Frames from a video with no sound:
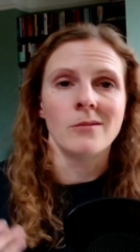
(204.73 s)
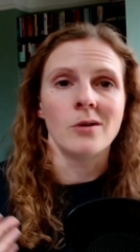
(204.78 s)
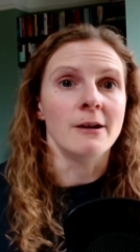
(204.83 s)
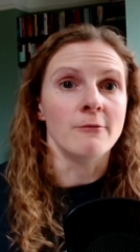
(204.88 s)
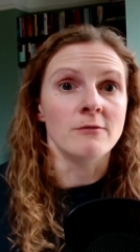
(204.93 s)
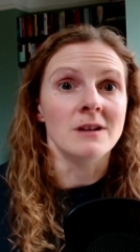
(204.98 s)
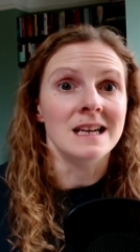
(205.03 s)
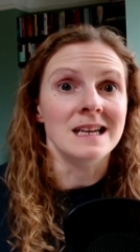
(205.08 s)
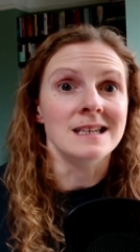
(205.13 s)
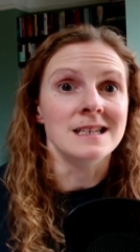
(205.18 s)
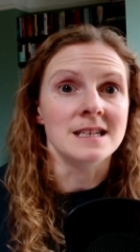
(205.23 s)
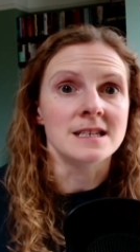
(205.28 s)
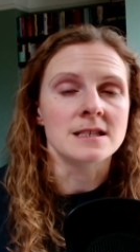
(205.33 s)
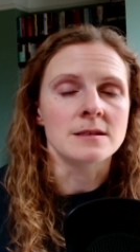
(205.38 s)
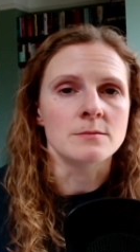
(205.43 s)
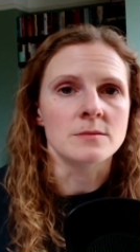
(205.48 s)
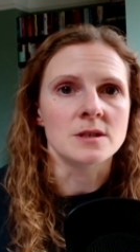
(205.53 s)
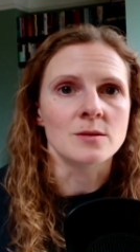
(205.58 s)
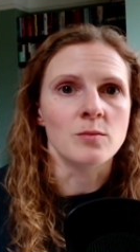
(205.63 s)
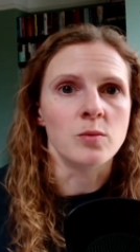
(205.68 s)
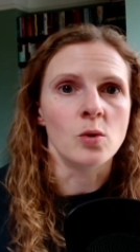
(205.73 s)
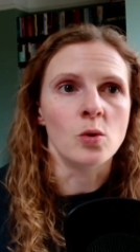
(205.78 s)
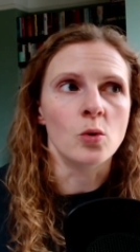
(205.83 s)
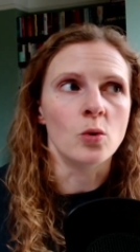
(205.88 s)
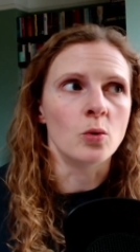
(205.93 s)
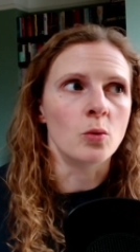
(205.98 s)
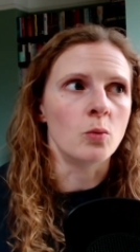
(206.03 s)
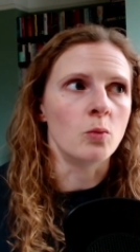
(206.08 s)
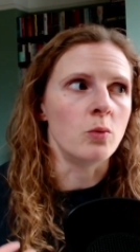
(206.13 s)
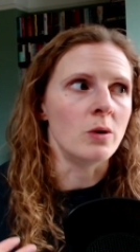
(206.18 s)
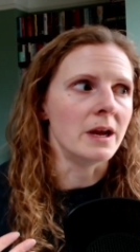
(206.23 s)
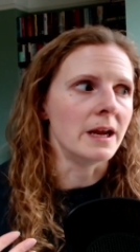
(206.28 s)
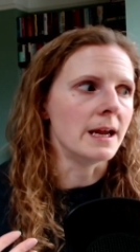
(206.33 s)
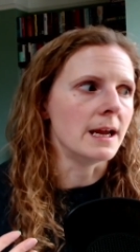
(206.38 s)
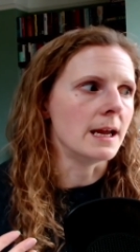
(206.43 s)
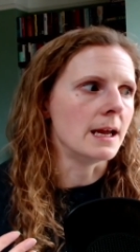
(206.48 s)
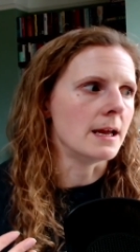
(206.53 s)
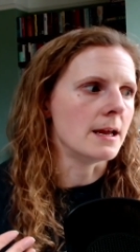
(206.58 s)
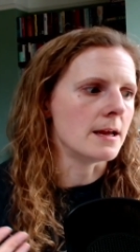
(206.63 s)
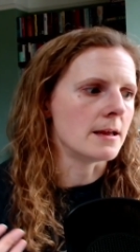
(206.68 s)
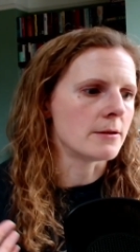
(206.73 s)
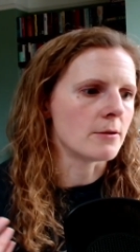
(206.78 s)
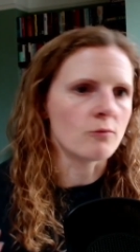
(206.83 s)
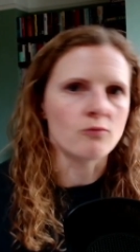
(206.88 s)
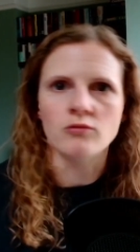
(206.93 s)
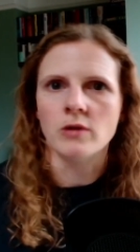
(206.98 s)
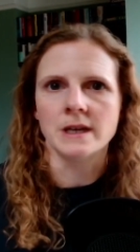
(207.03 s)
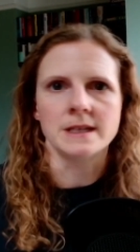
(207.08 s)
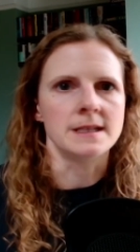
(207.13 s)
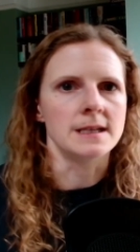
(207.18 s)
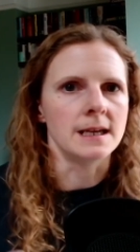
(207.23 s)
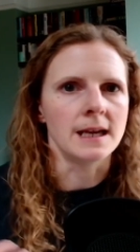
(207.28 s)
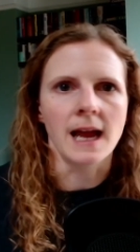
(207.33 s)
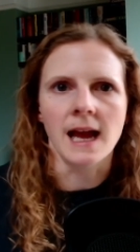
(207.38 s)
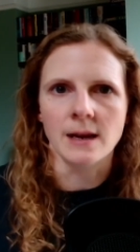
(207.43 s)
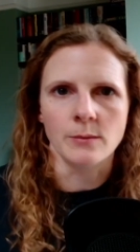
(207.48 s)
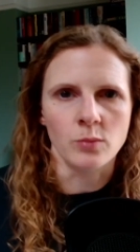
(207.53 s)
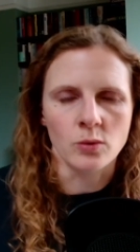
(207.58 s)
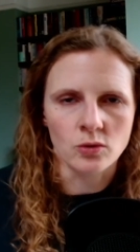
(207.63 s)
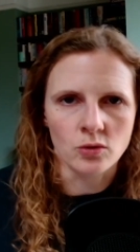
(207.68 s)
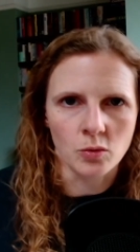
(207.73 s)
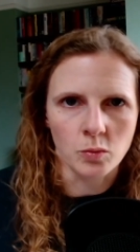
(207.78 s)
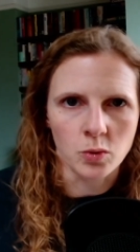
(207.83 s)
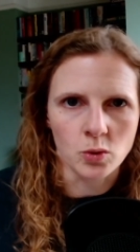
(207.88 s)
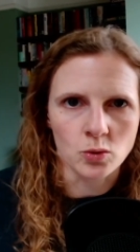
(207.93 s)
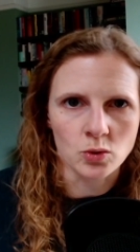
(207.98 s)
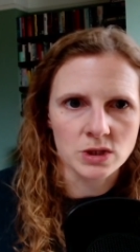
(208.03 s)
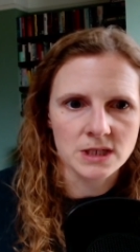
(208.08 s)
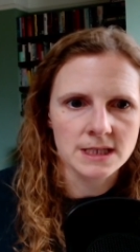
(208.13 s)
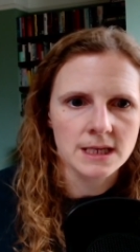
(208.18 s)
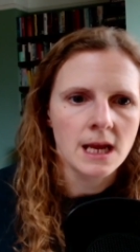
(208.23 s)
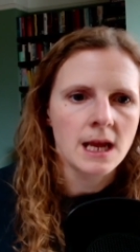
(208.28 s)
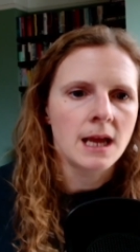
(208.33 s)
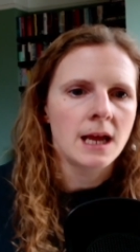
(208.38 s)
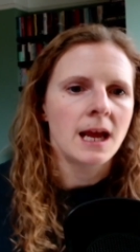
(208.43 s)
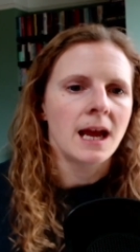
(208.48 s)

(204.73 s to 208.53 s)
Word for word: I really need some support with writing ad board reports.